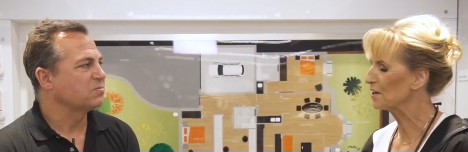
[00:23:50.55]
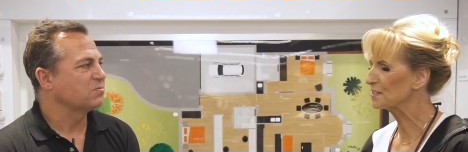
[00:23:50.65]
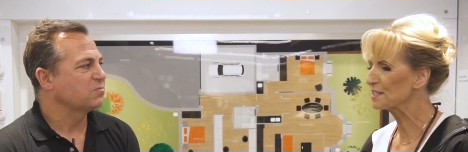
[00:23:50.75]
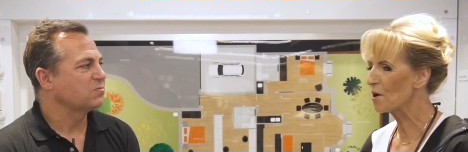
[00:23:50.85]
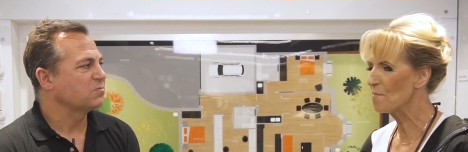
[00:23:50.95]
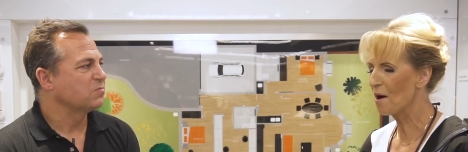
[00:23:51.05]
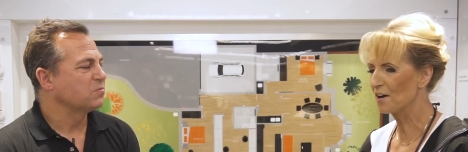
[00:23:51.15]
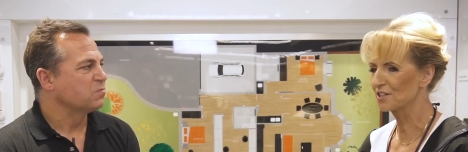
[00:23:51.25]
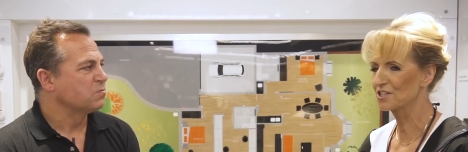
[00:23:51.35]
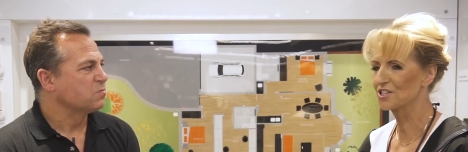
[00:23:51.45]
Speaker 1: learned so
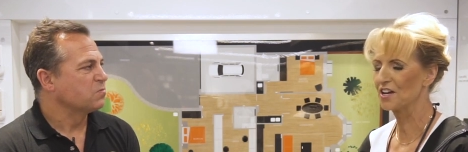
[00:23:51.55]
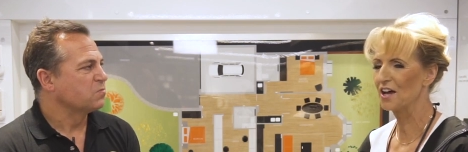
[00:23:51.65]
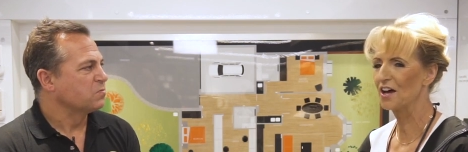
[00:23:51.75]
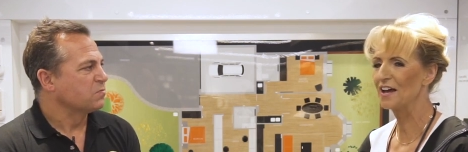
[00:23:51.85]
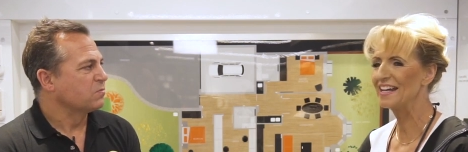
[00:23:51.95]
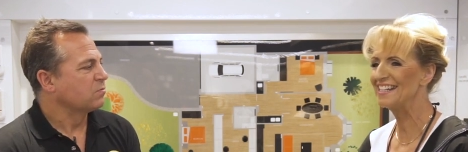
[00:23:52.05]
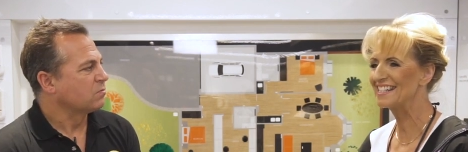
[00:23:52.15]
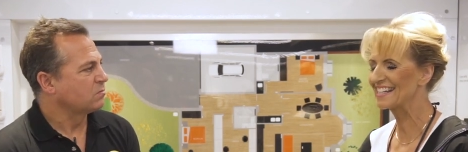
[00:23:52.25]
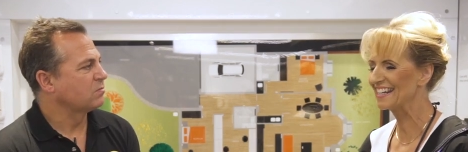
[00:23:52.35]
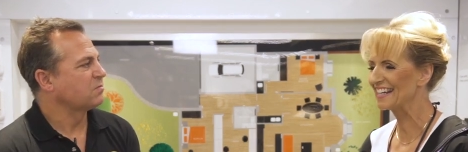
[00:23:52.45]
much uh,
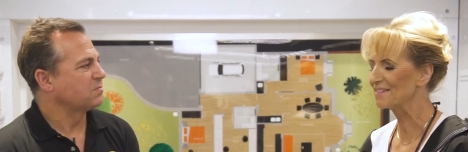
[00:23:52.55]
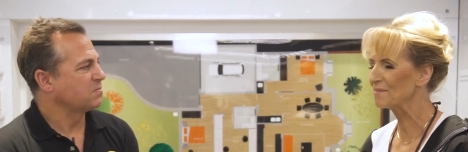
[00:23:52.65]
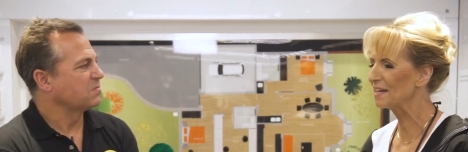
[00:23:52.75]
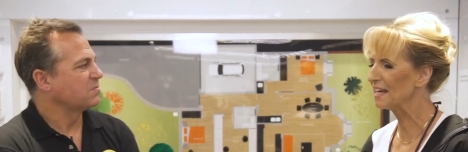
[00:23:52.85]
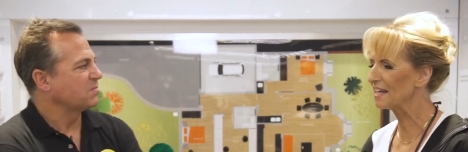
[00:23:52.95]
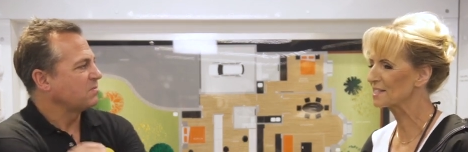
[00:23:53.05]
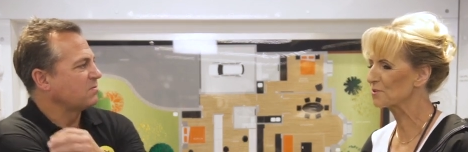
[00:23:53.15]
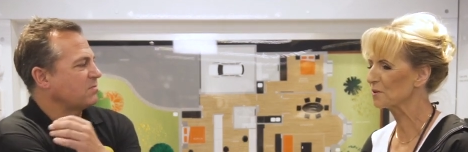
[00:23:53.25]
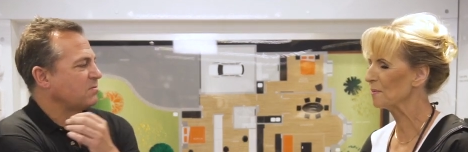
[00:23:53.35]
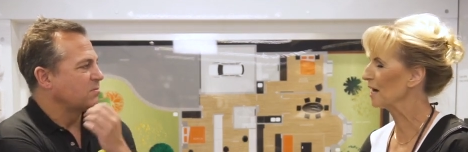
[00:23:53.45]
initially, but
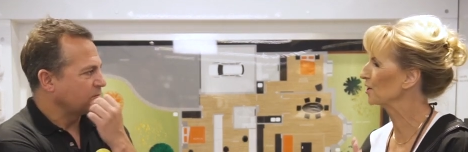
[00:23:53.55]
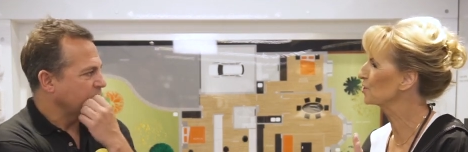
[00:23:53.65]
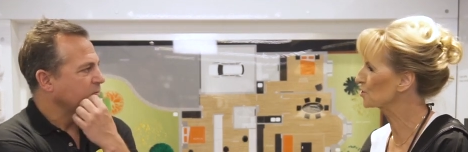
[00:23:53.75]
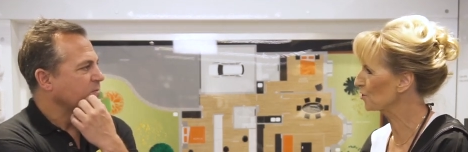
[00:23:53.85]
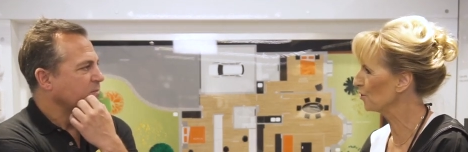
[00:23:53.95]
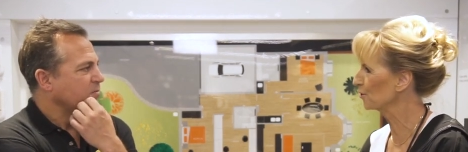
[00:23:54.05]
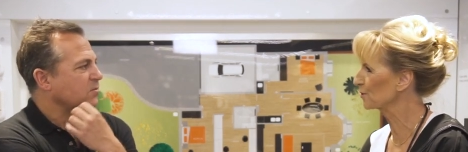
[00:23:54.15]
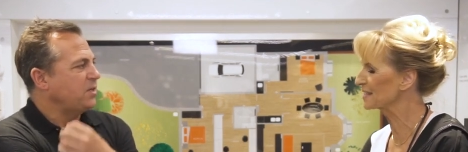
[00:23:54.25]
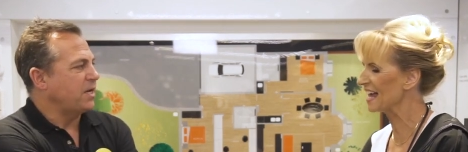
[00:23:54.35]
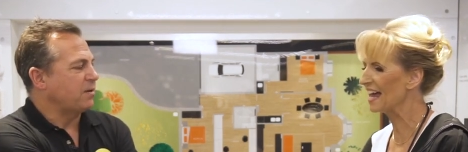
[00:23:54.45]
let's talk about
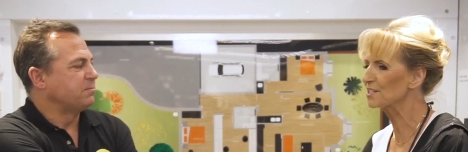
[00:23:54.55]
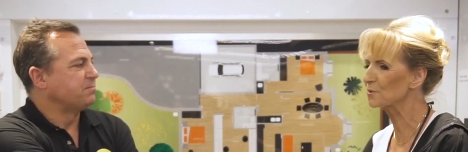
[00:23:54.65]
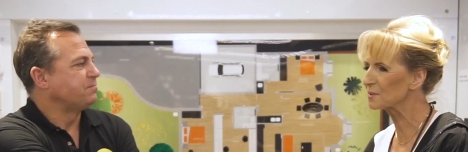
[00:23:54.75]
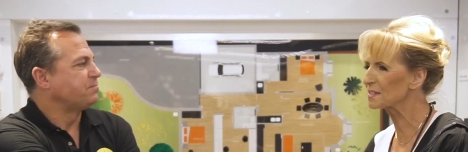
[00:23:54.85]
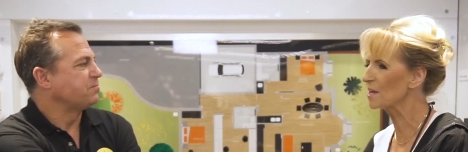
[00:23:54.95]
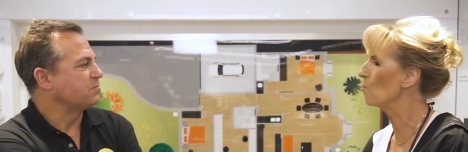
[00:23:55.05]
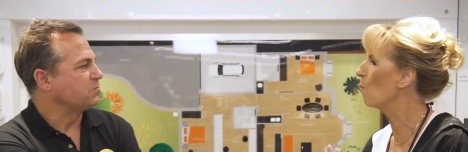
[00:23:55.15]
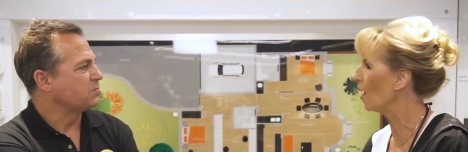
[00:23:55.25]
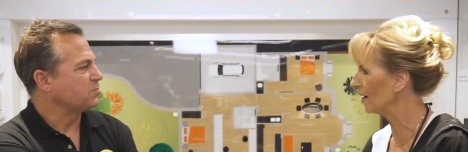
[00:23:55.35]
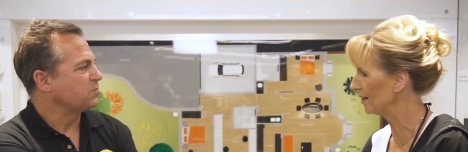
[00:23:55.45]
controls yeah. and also
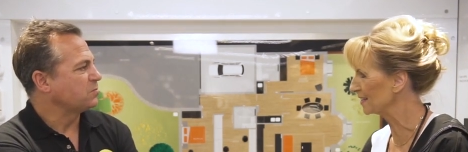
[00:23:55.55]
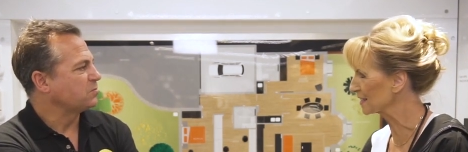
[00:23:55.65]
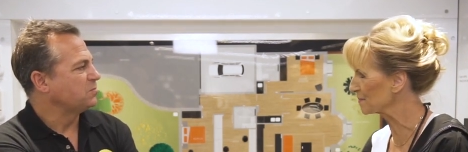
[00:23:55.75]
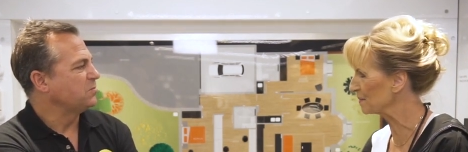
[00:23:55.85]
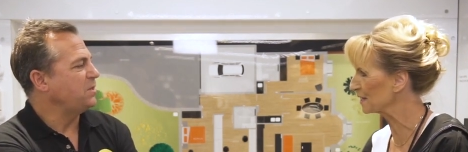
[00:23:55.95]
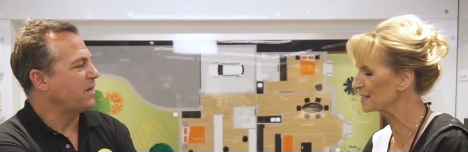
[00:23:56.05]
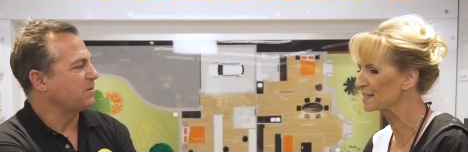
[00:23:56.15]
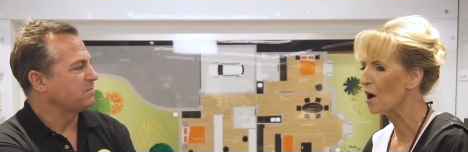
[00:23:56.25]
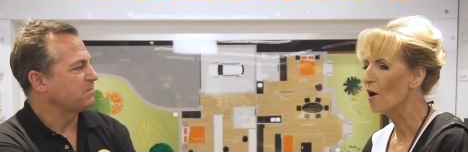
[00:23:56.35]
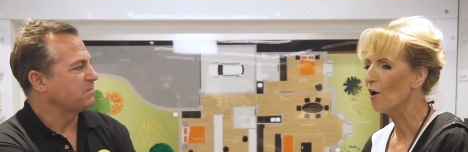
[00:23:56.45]
wireless
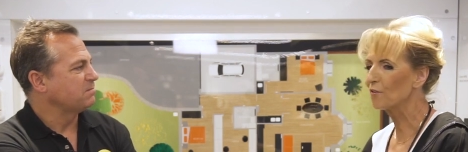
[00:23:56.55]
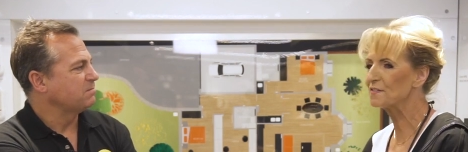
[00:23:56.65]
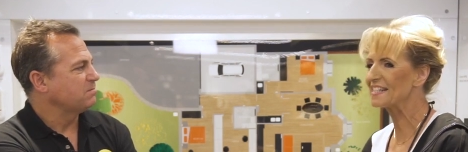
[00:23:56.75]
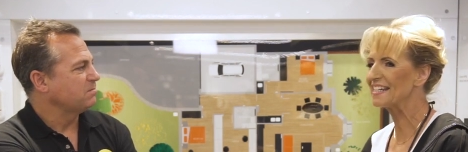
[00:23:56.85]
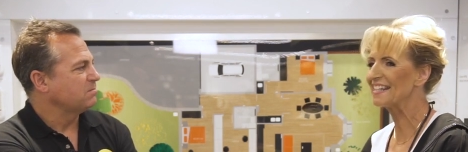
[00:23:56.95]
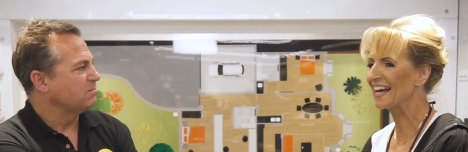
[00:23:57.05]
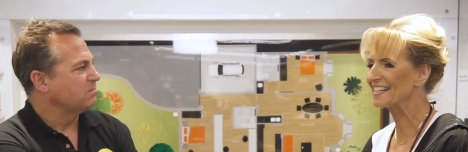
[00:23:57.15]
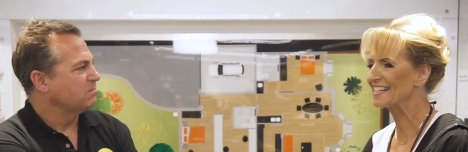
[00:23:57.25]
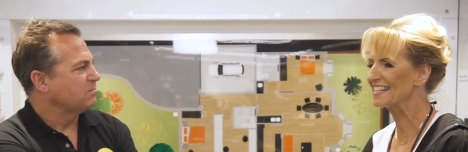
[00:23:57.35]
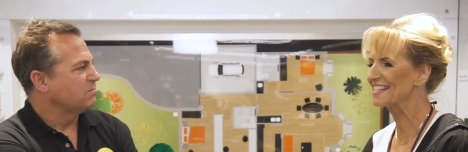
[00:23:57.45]
because. Yeah obviously
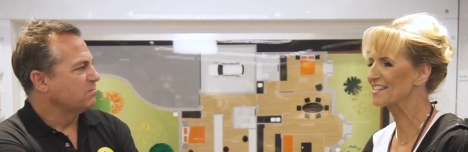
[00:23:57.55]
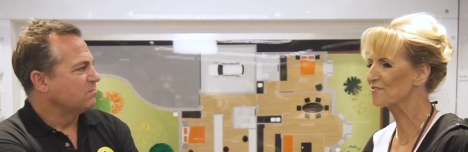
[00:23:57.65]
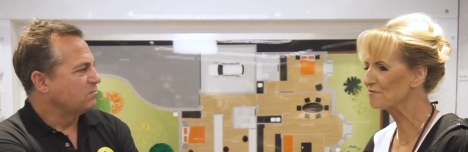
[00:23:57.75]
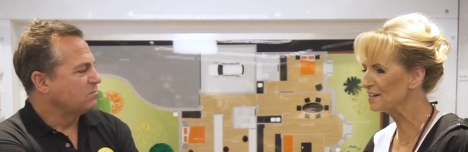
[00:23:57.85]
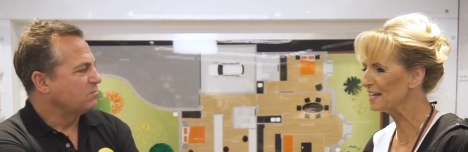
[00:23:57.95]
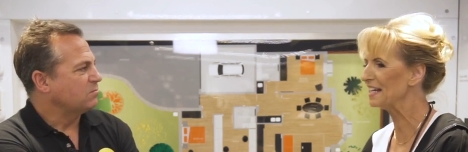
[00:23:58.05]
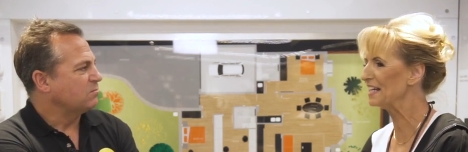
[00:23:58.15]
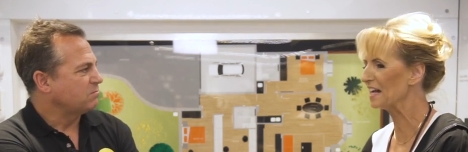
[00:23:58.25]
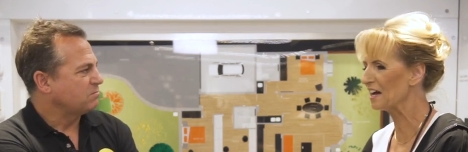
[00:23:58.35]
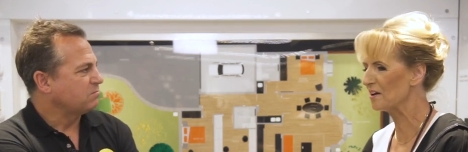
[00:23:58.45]
that is
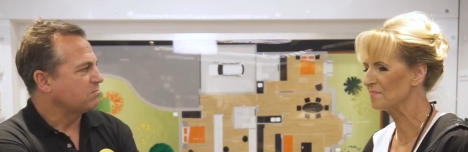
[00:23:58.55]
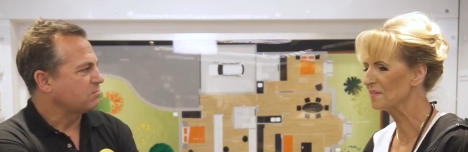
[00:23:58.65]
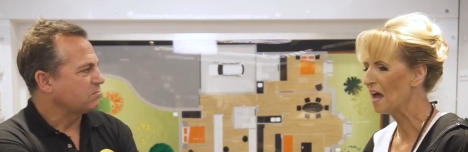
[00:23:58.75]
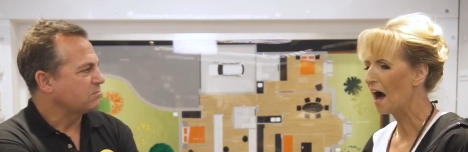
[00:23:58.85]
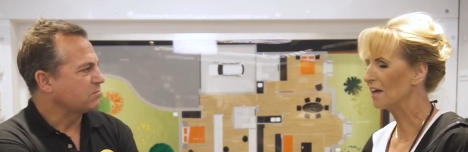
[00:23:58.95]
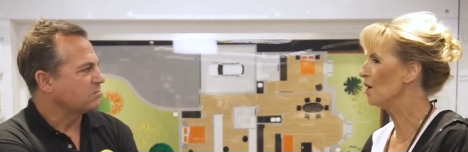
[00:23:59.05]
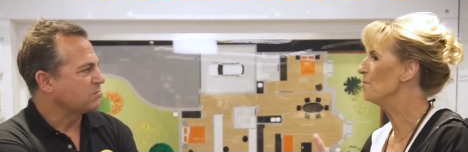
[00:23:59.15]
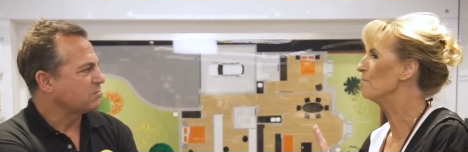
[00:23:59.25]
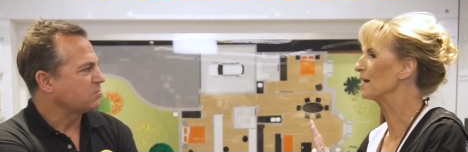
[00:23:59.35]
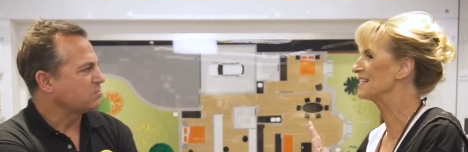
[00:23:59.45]
really, um, I
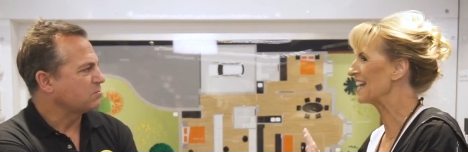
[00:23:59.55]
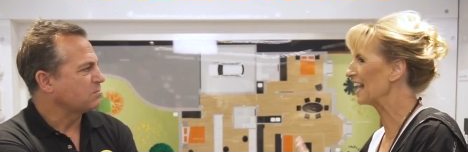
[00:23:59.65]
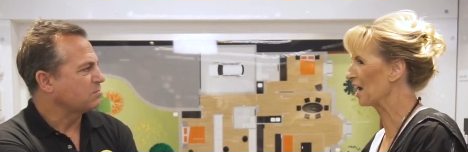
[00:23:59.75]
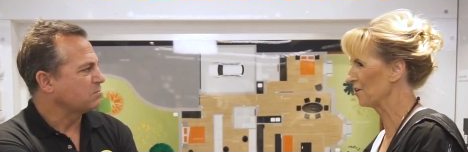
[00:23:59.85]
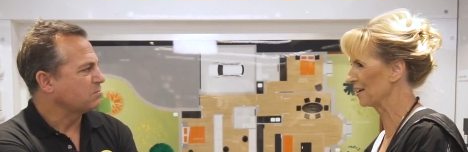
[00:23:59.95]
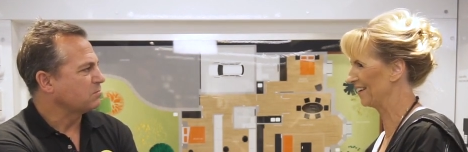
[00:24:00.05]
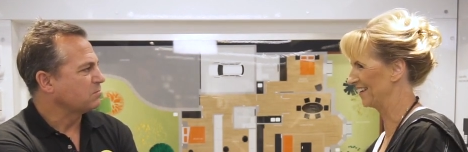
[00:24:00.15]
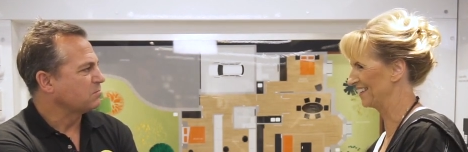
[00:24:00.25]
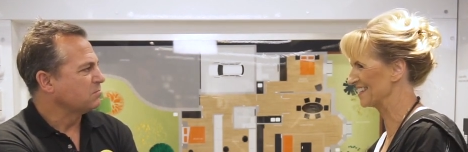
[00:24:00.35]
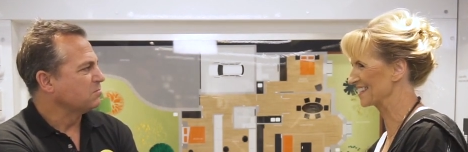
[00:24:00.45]
know my Techo
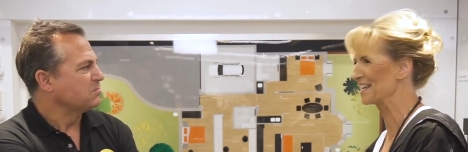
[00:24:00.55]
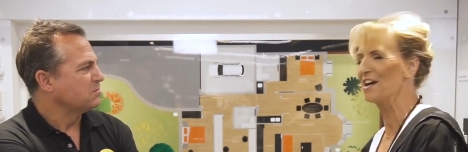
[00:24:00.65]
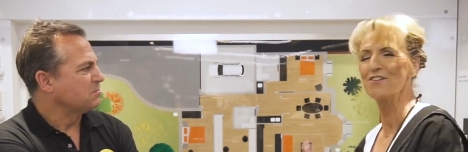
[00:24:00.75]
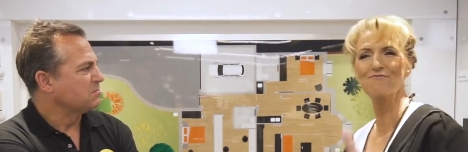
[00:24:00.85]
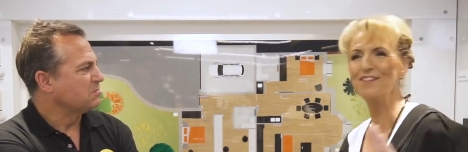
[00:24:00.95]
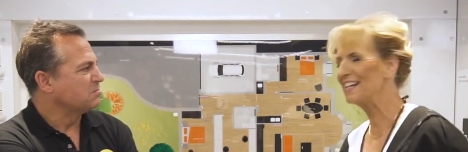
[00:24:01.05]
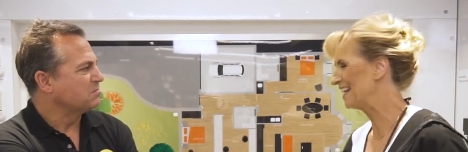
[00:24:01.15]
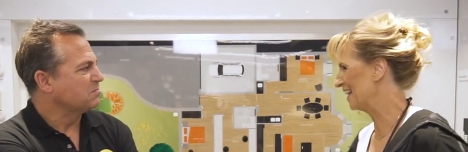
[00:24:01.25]
clients really